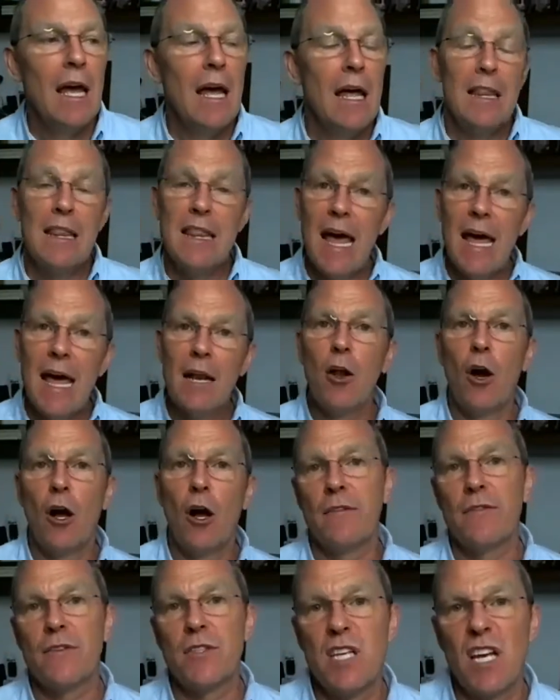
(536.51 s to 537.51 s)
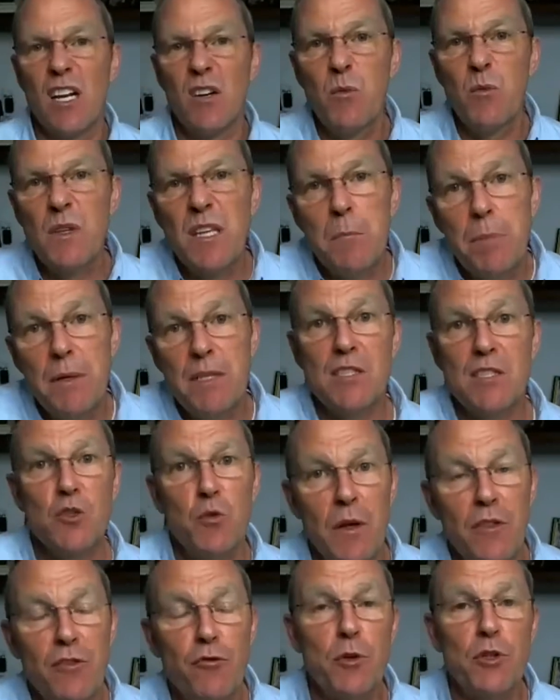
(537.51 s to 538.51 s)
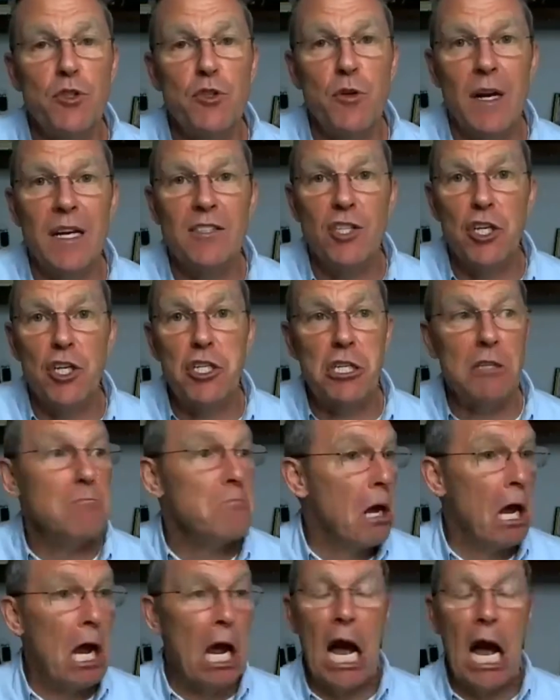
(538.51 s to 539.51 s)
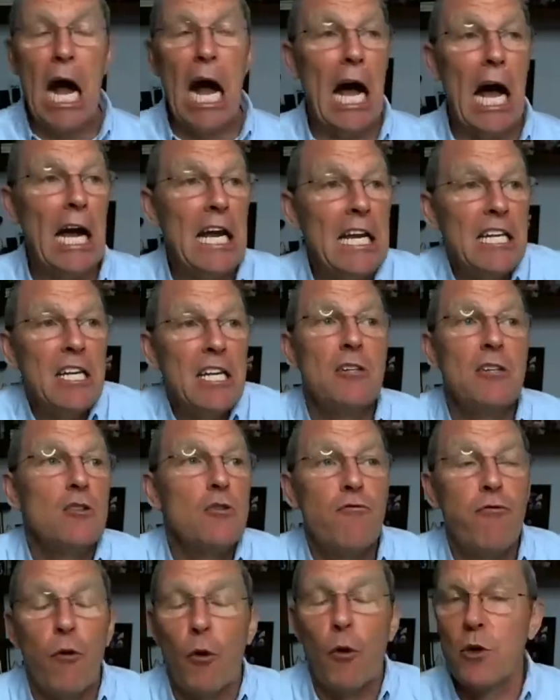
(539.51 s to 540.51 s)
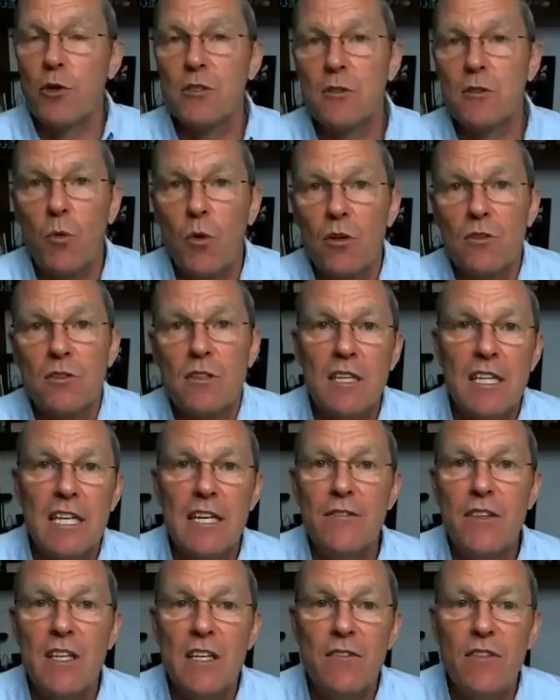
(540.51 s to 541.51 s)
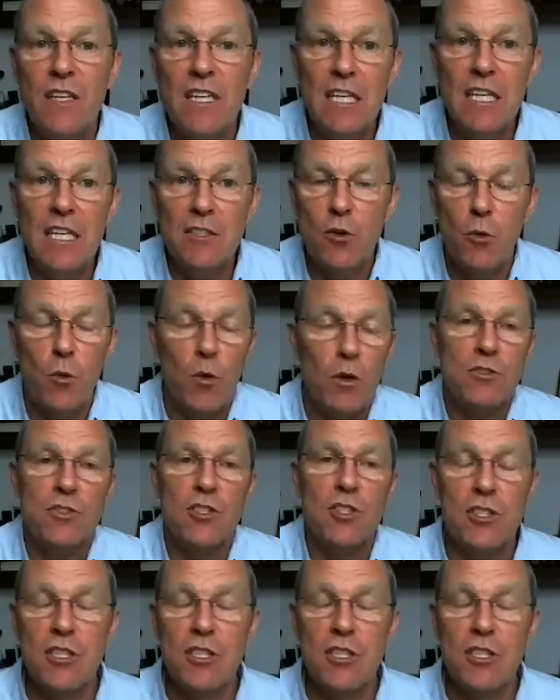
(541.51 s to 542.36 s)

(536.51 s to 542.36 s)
Then all of a sudden, when the business went through a transition, I didn't force the world to leave DVDs. The world just